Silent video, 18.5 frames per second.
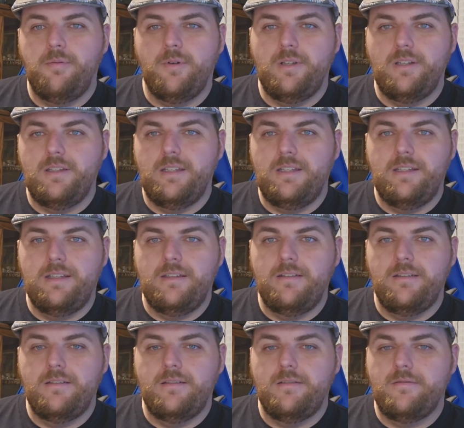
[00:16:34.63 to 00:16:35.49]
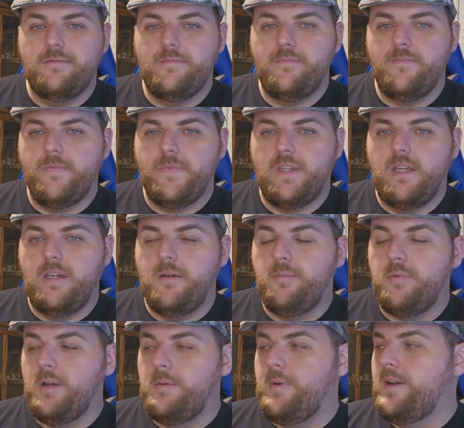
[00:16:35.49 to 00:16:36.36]
put in
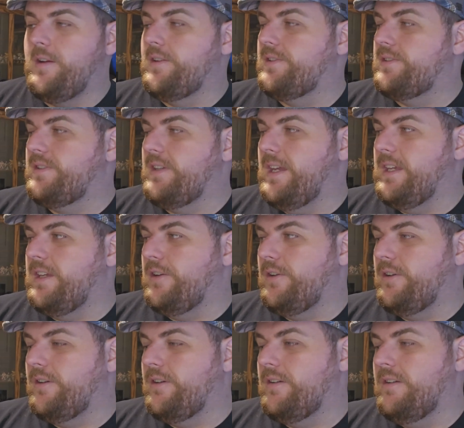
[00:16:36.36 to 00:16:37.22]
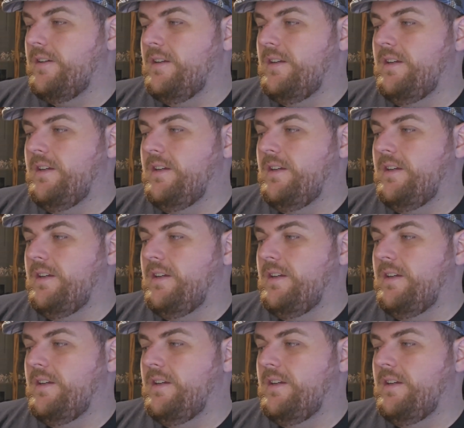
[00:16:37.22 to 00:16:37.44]
Primaris Psyker